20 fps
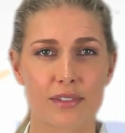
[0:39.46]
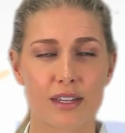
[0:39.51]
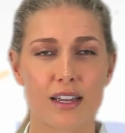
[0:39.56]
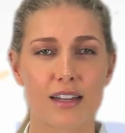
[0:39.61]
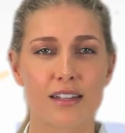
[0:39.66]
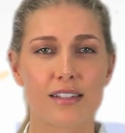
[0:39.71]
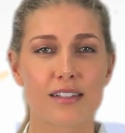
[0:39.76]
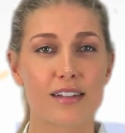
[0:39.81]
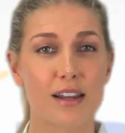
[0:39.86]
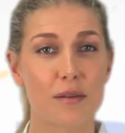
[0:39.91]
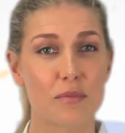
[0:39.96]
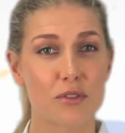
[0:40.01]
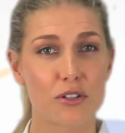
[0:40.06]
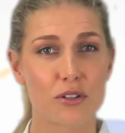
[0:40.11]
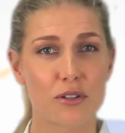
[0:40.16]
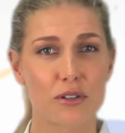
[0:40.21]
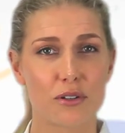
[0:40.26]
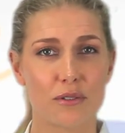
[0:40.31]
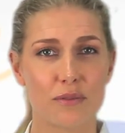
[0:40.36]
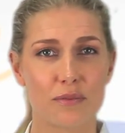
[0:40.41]
Step
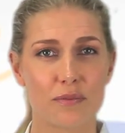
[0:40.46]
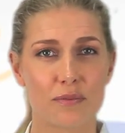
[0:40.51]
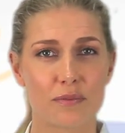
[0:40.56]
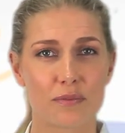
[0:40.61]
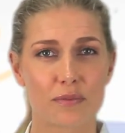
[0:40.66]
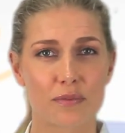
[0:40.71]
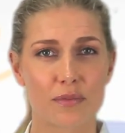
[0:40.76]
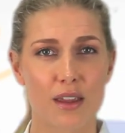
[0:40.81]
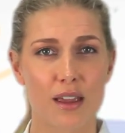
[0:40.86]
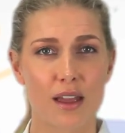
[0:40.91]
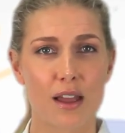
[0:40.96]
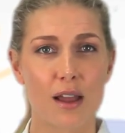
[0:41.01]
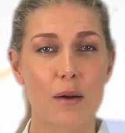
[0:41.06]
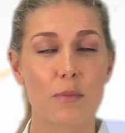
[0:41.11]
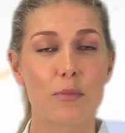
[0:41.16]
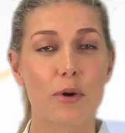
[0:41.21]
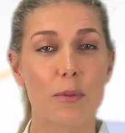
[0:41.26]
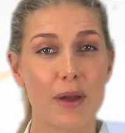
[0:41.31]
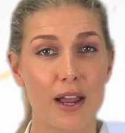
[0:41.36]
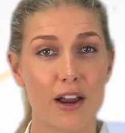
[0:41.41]
2.
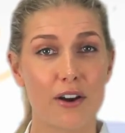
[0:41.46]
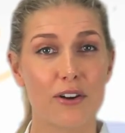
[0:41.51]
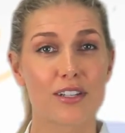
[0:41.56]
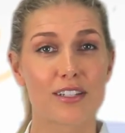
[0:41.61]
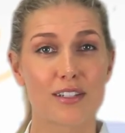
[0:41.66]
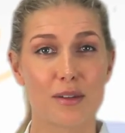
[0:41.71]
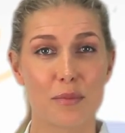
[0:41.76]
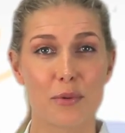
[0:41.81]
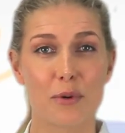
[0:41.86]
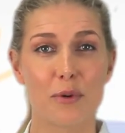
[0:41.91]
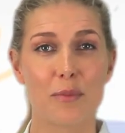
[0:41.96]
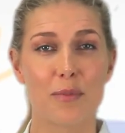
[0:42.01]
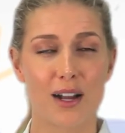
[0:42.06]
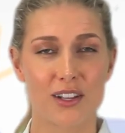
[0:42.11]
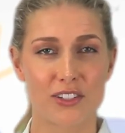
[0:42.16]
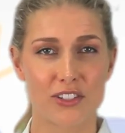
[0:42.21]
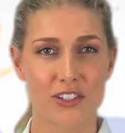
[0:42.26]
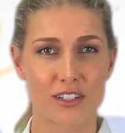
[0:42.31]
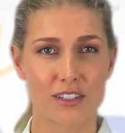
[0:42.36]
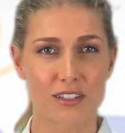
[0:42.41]
Prepare a simple
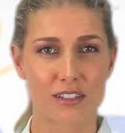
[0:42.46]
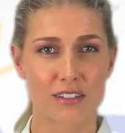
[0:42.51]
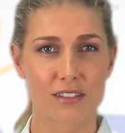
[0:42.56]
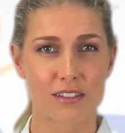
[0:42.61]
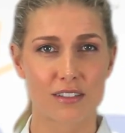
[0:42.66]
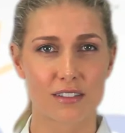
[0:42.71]
budget.